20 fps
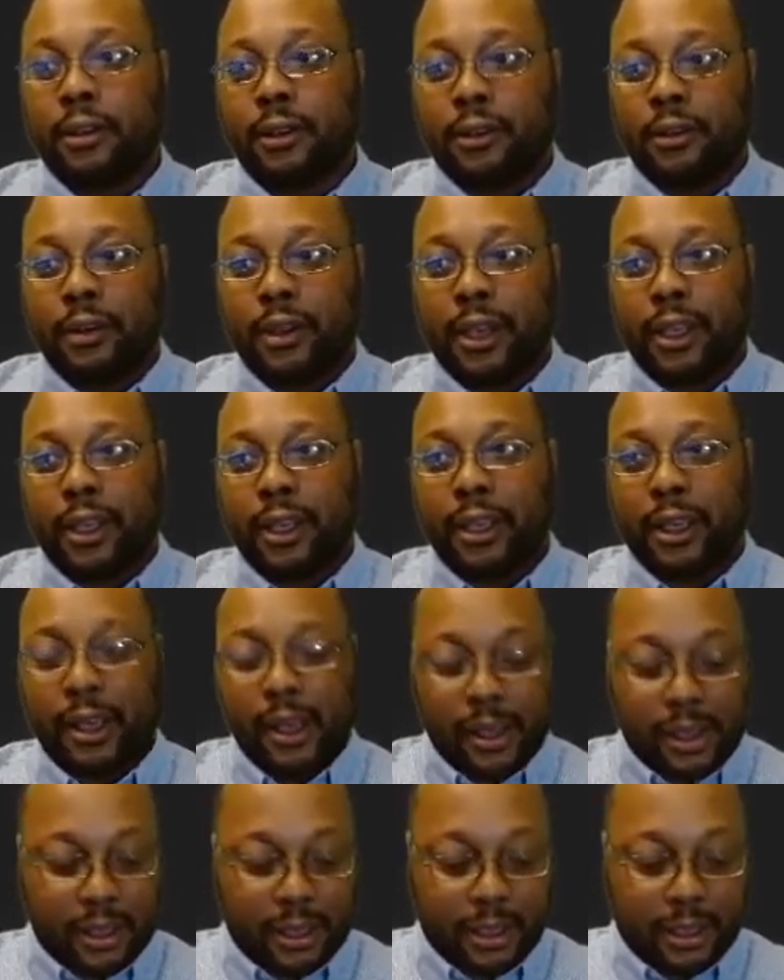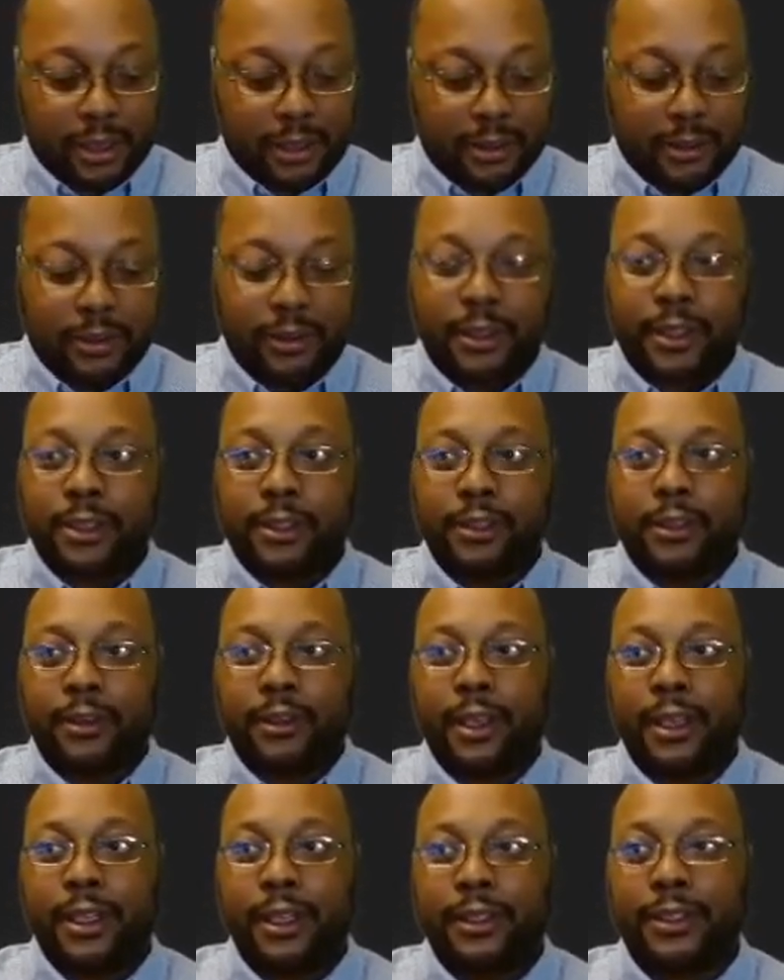Great, and let's go
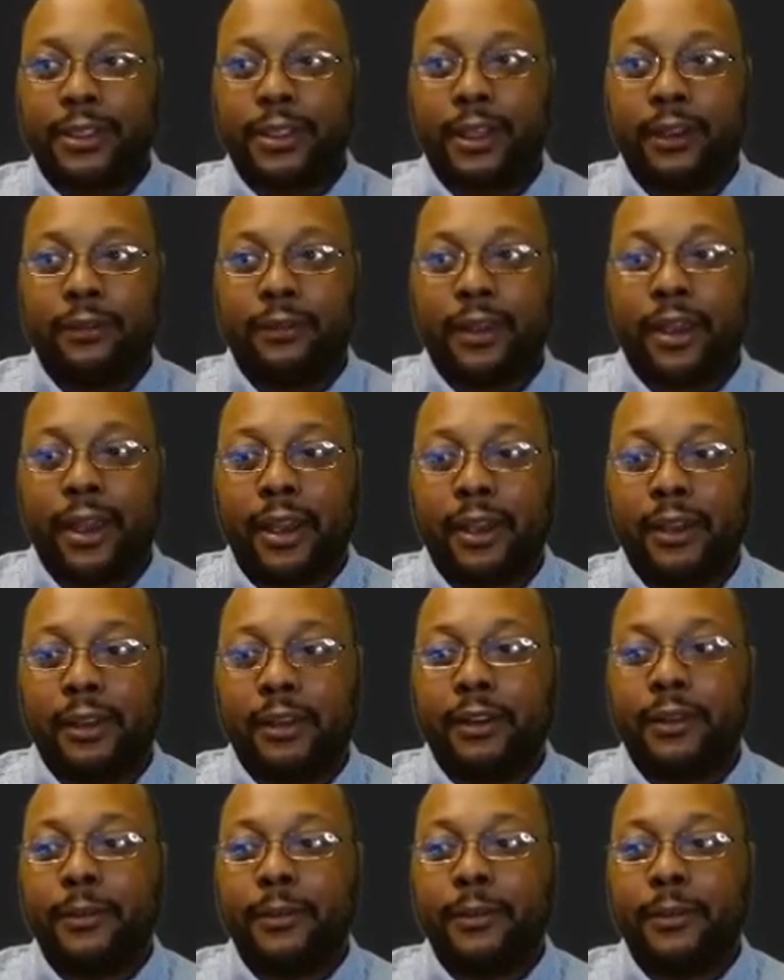ahead and save that.